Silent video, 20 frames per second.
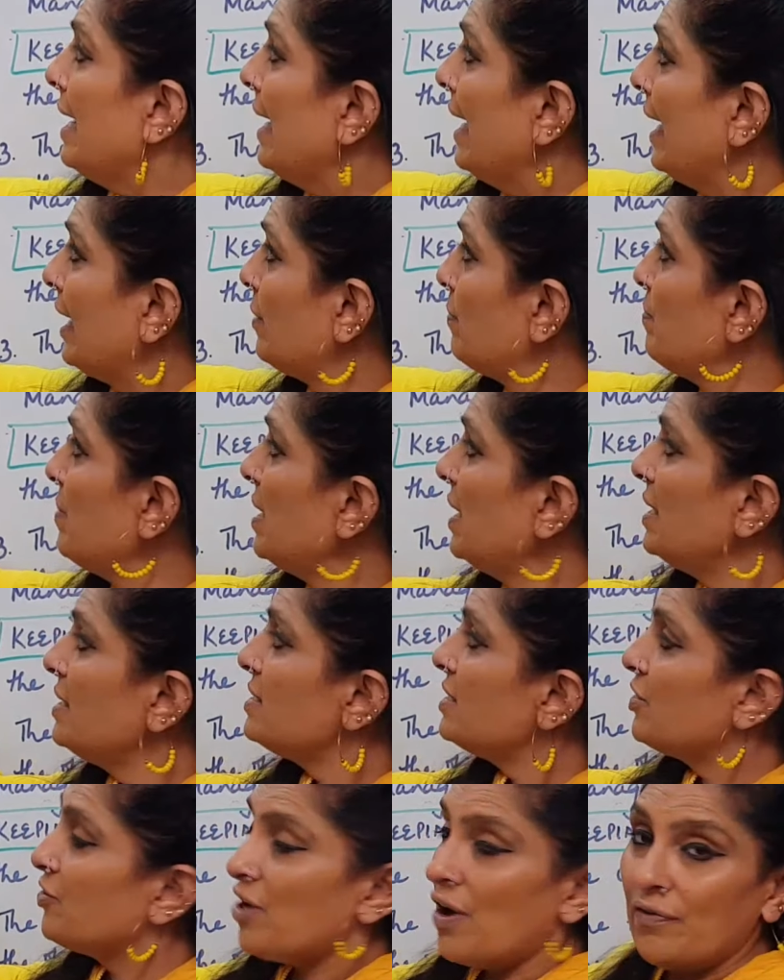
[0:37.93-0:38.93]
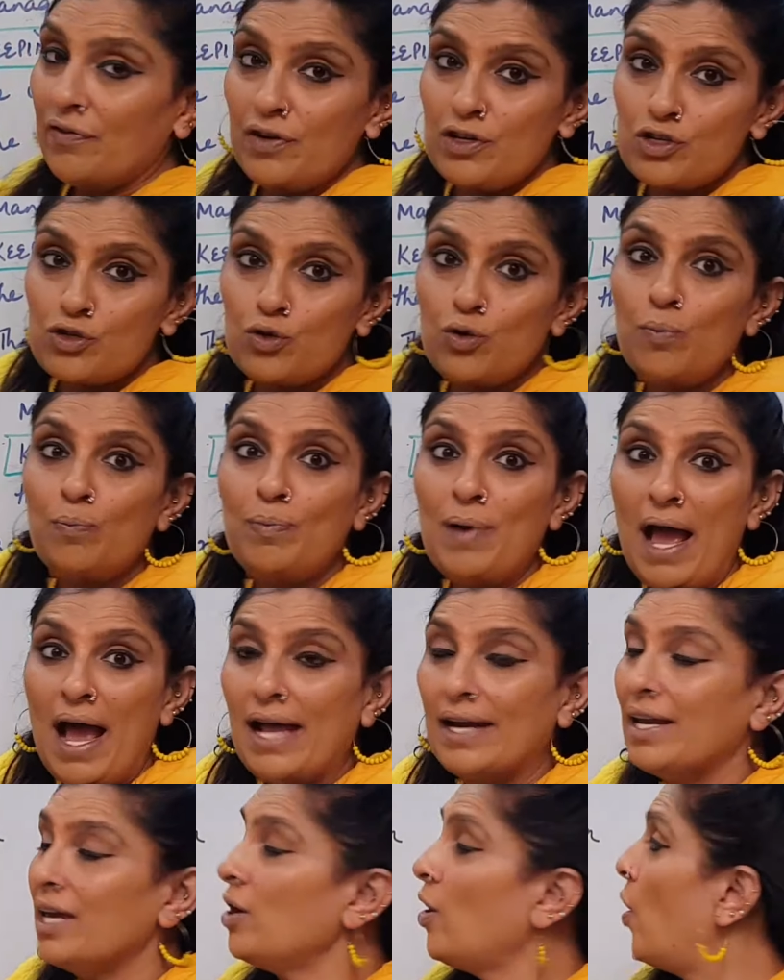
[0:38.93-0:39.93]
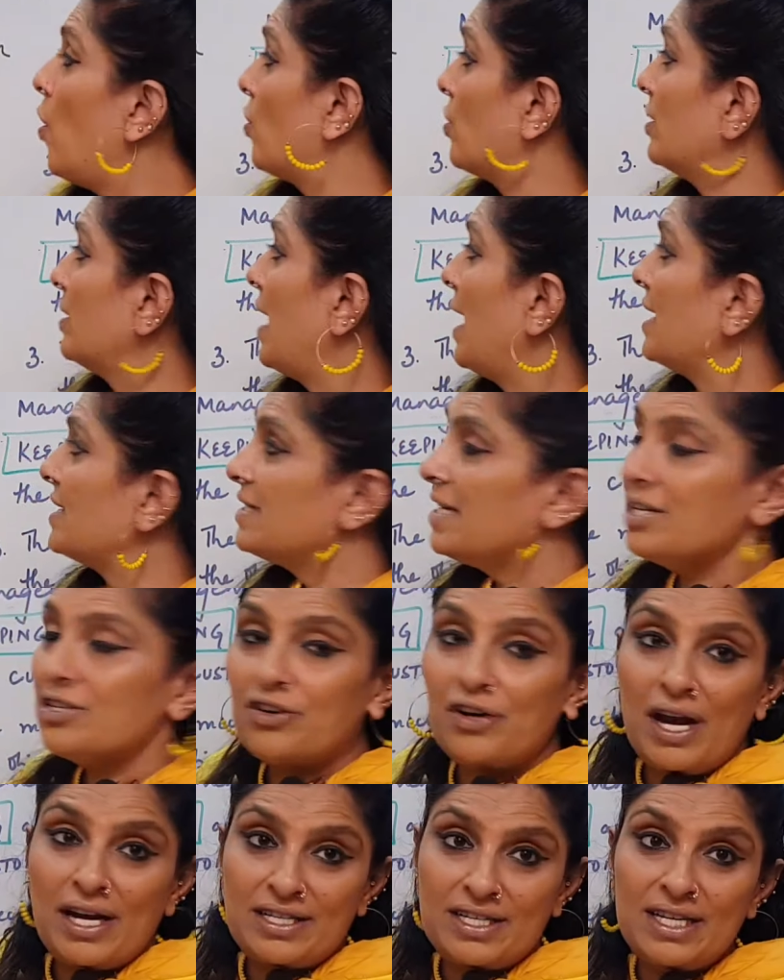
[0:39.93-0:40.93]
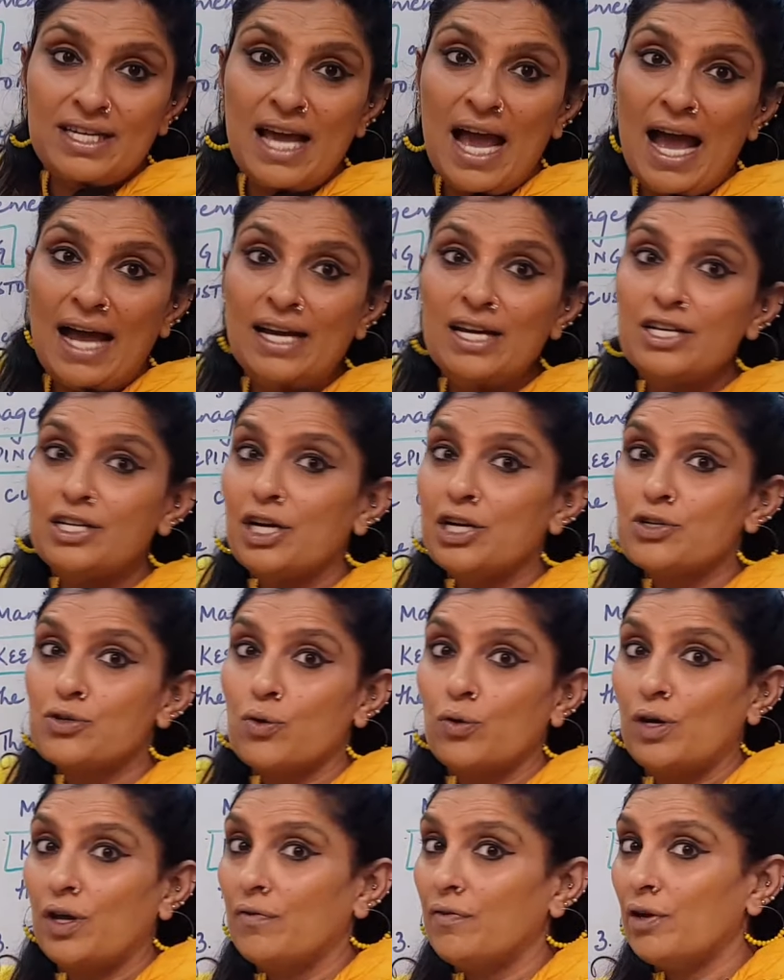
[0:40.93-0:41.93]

It means it refers to planning, organizing, directing, and controlling.